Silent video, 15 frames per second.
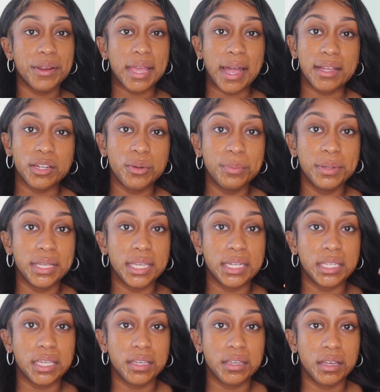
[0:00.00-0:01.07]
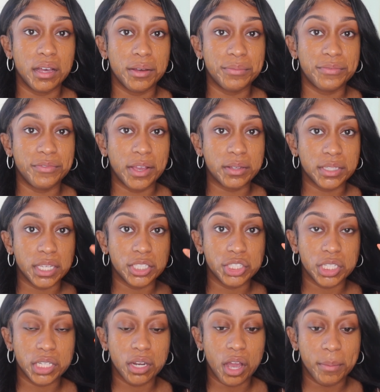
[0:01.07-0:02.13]
I don't put any
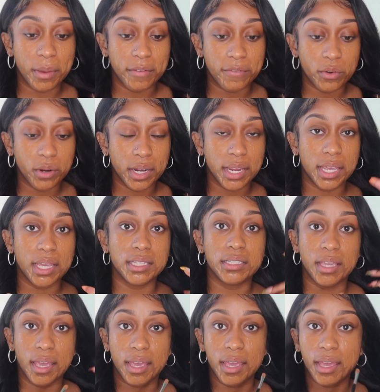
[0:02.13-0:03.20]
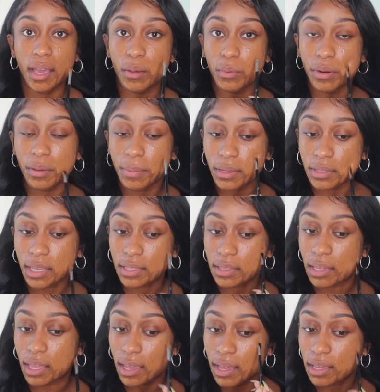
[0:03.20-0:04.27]
foundation on my forehead yet. I worry about that
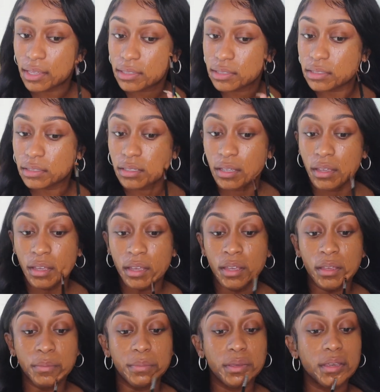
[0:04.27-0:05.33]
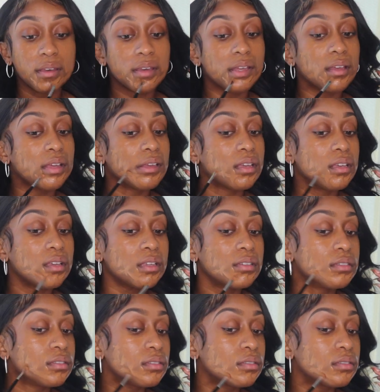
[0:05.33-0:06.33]
last because